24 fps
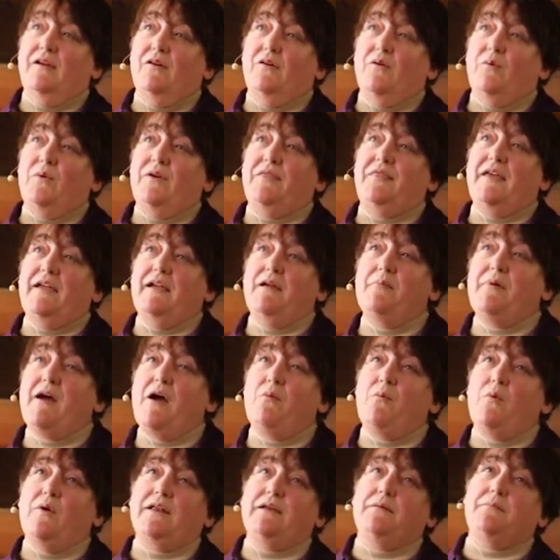We think
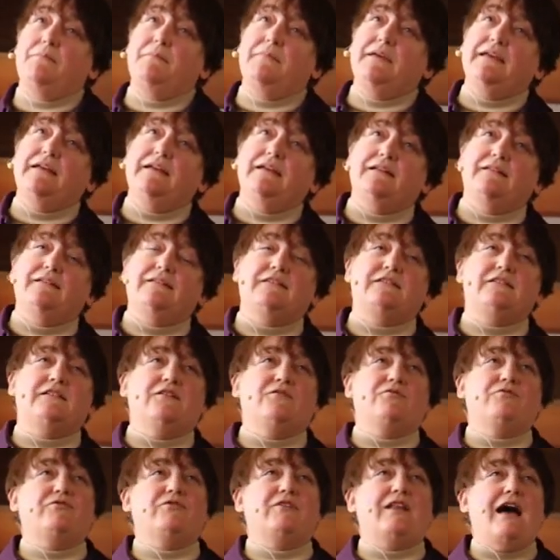about what it means to
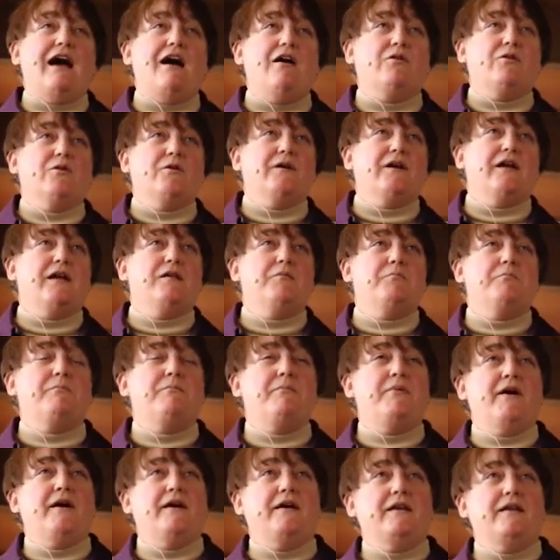flower and
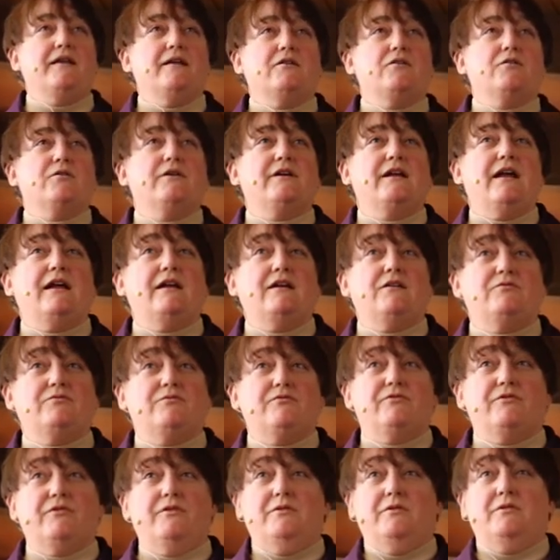bud and create
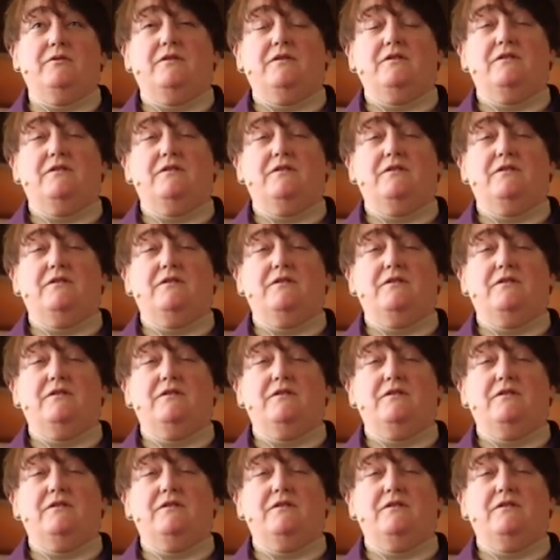fruit.